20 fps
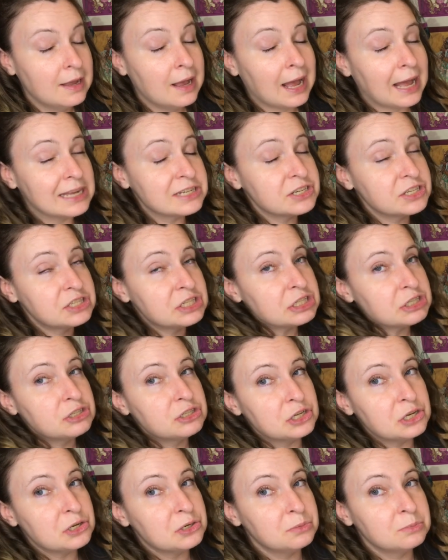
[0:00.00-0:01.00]
I just
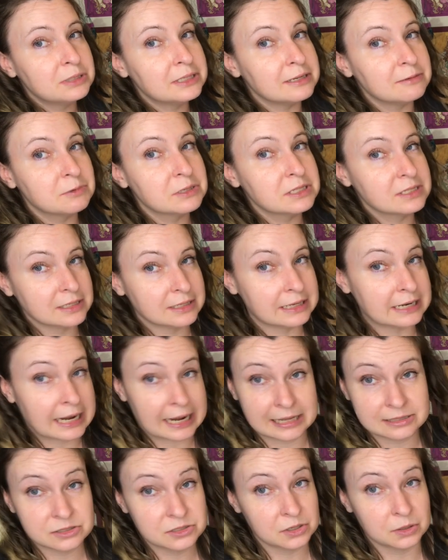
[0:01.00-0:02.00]
assumed it was it
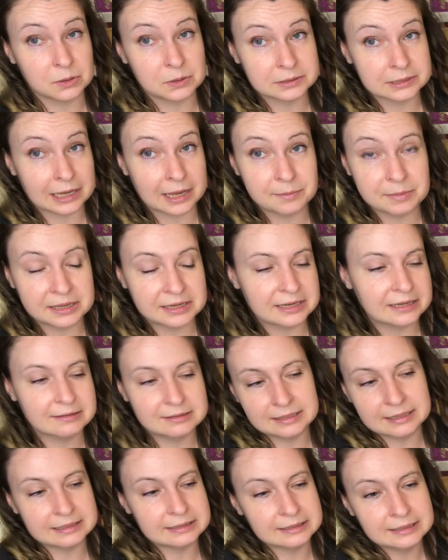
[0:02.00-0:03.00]
had sold. I mean, it
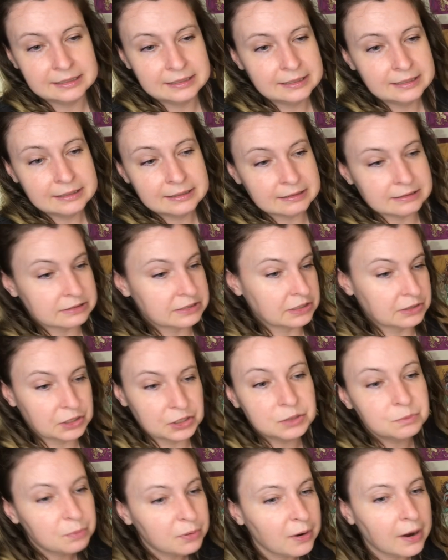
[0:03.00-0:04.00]
it is a
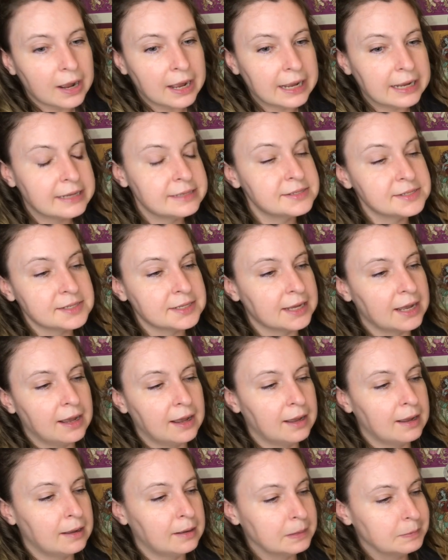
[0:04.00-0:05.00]
good price.
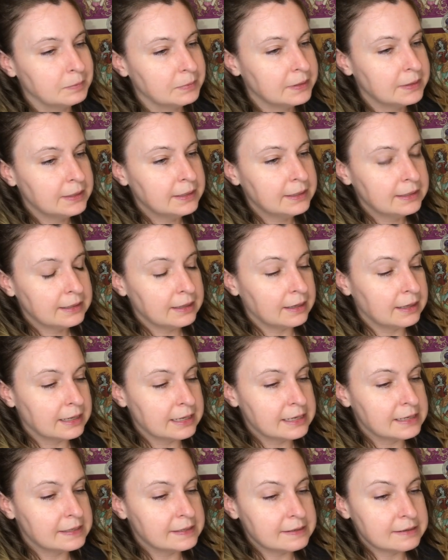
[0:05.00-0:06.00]
Um,
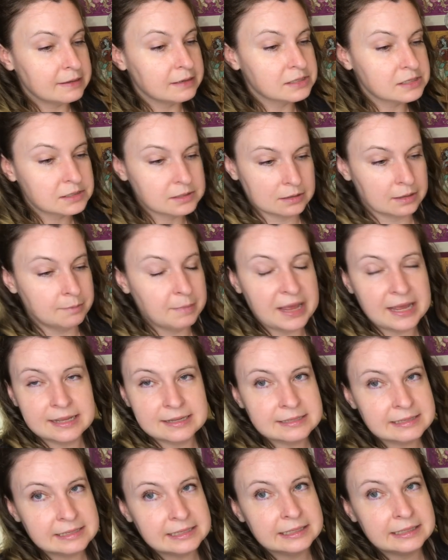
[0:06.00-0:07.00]
uh, it's
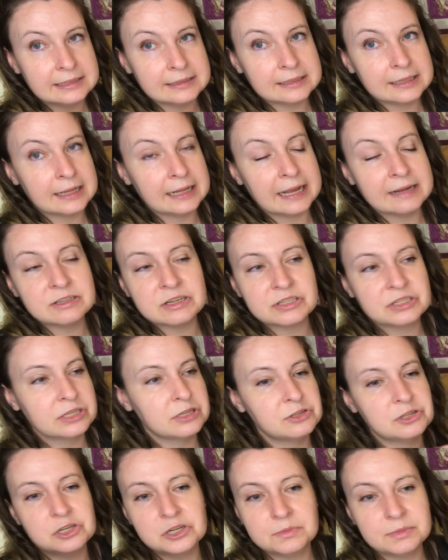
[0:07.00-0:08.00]
amazing. I just
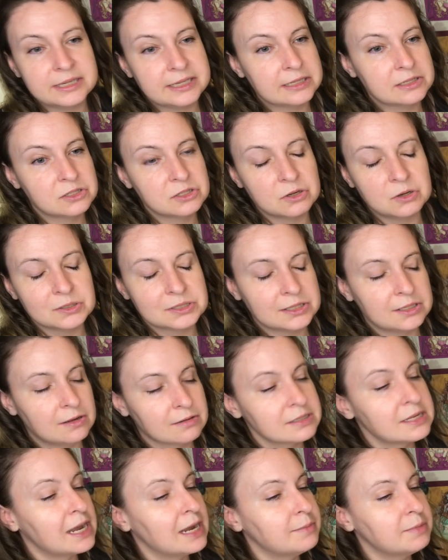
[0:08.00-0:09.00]
assumed it had sold a long
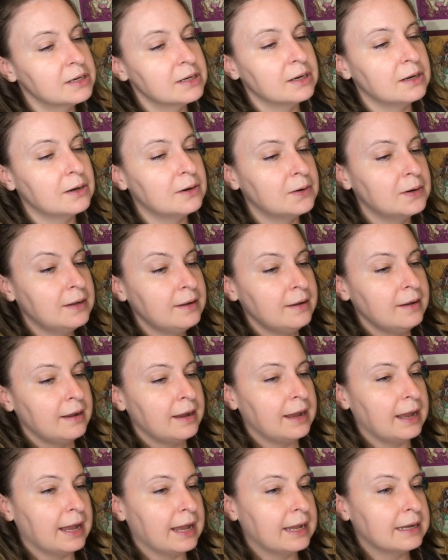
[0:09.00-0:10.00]
time ago,
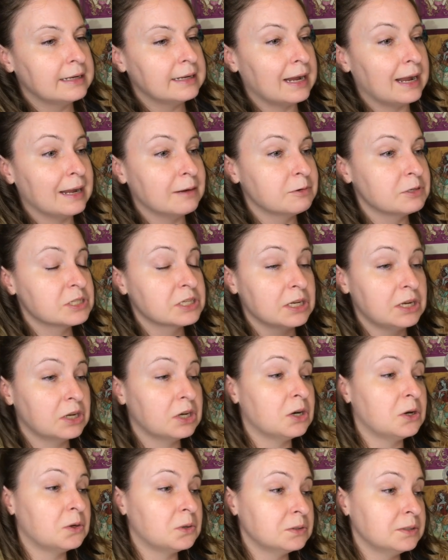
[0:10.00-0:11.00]
and I was going to
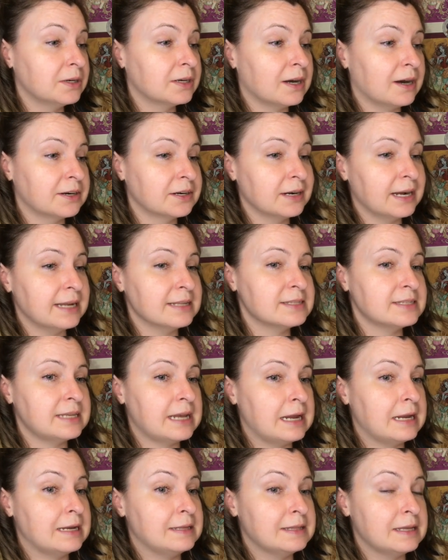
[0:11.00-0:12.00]
go look on her
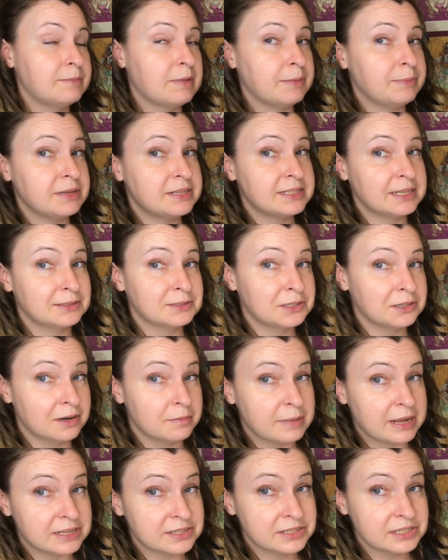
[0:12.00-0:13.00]
Etsy and then maybe send her a
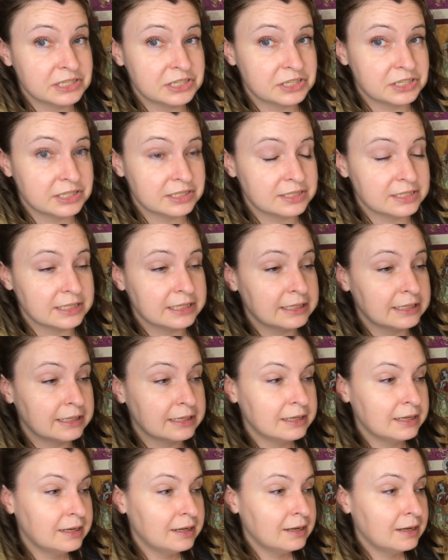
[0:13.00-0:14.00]
message to see
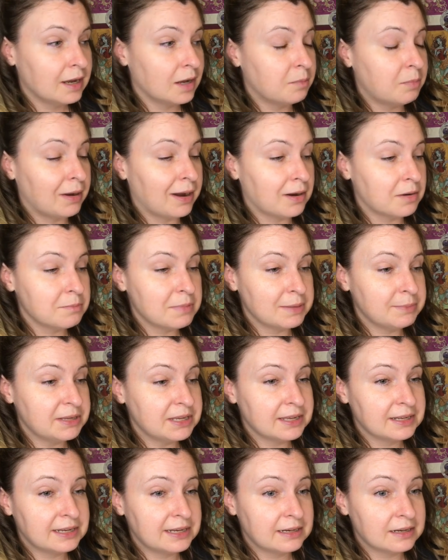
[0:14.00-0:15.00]
about maybe
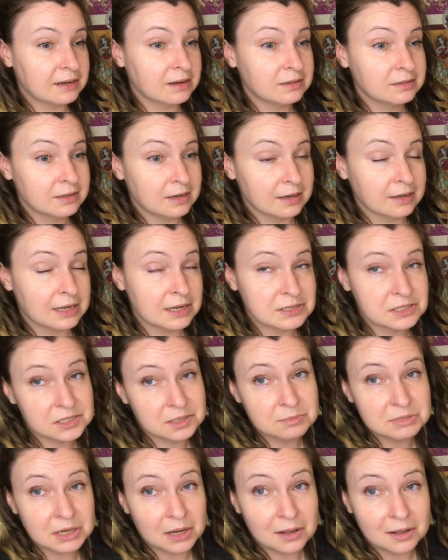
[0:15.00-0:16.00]
getting a, a
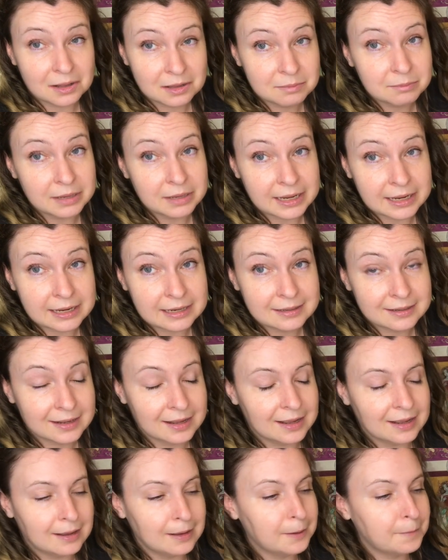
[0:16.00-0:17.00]
custom doll made,
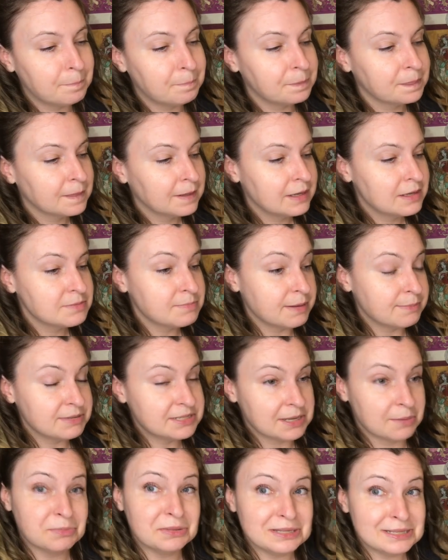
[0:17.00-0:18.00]
um, maybe
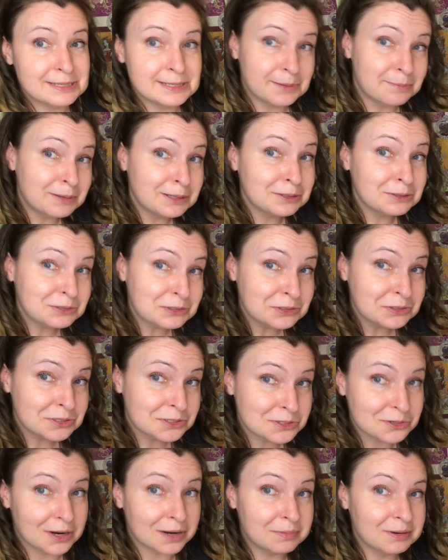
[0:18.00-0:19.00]
something similar to the
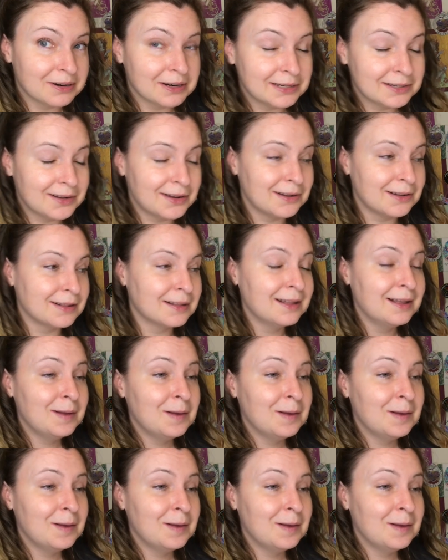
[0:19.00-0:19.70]
strawberry doll.